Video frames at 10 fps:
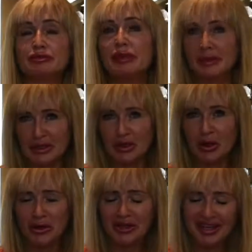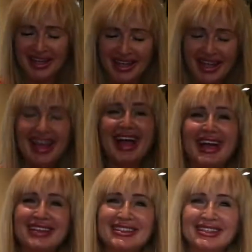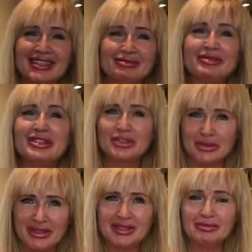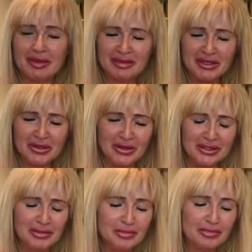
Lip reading: pimenton, and some sweet pimenton,